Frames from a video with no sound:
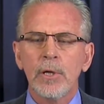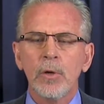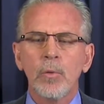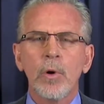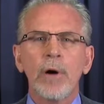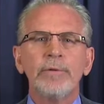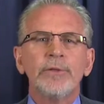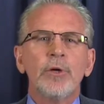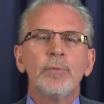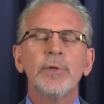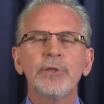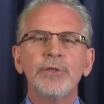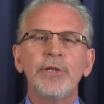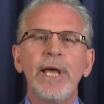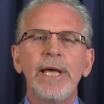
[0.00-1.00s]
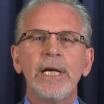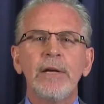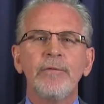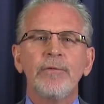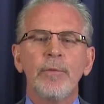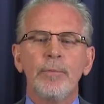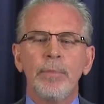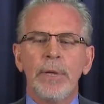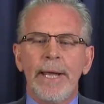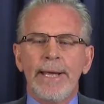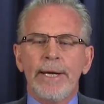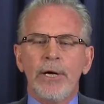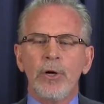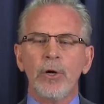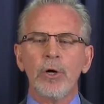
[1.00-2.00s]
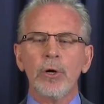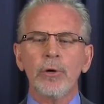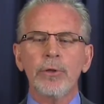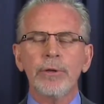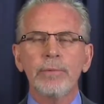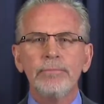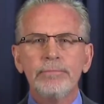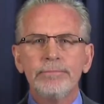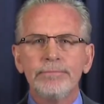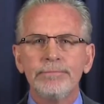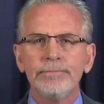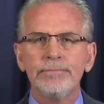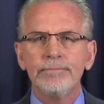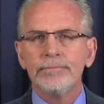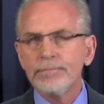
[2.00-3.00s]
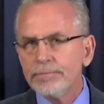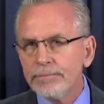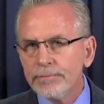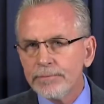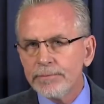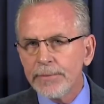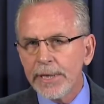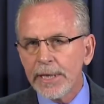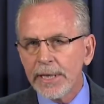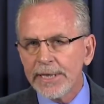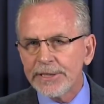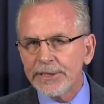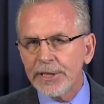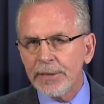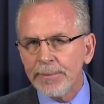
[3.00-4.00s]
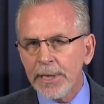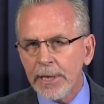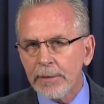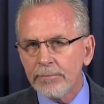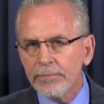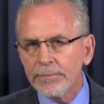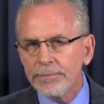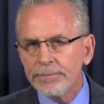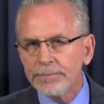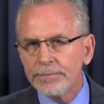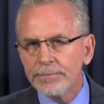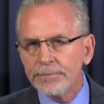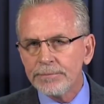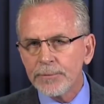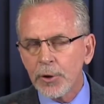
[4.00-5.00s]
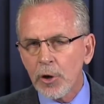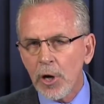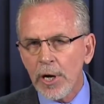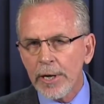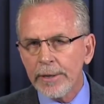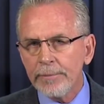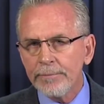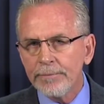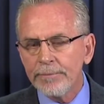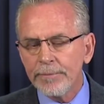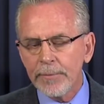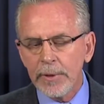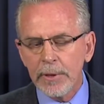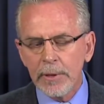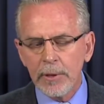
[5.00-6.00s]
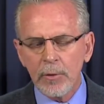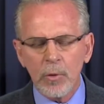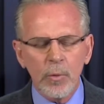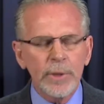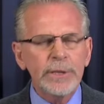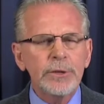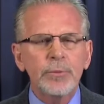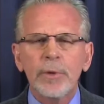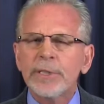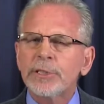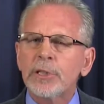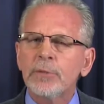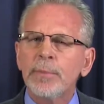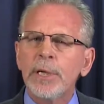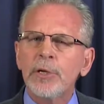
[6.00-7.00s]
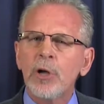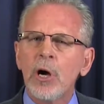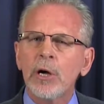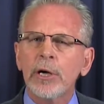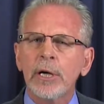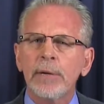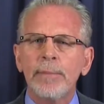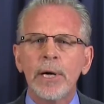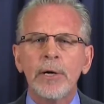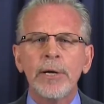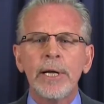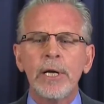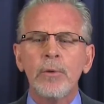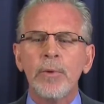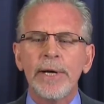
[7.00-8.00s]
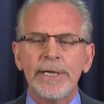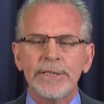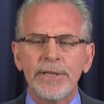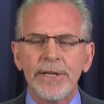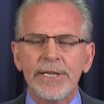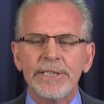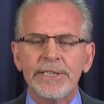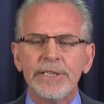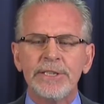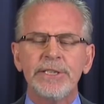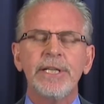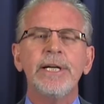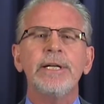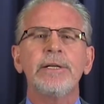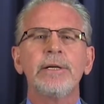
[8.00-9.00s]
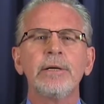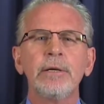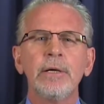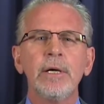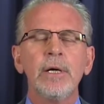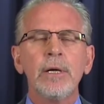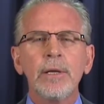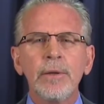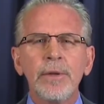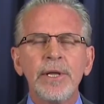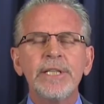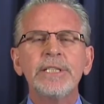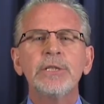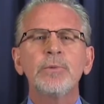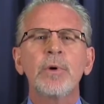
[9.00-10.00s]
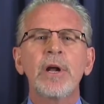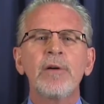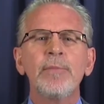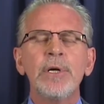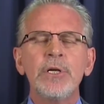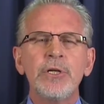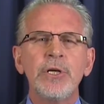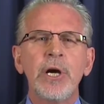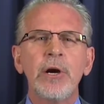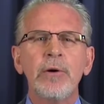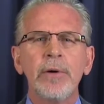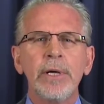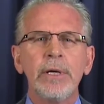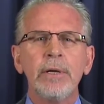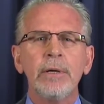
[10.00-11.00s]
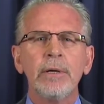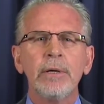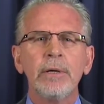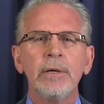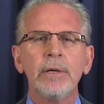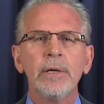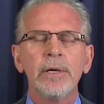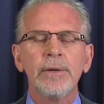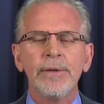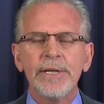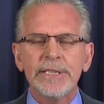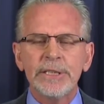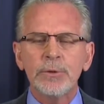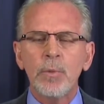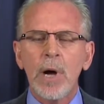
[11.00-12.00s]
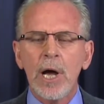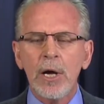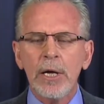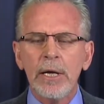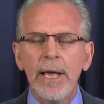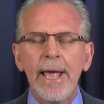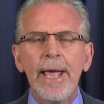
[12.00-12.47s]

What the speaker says: where I was almost taken from planet Earth in less than a minute. Gone. What's Russell been talking about anyways? This is it. This is what I've been sharing. This is why